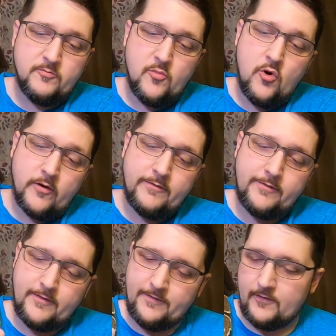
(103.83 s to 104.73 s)
morph
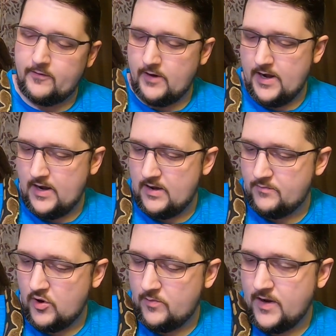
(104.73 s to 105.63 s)
for
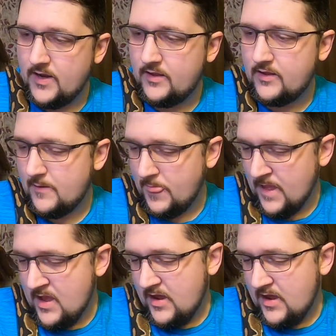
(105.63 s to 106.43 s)
a ball python.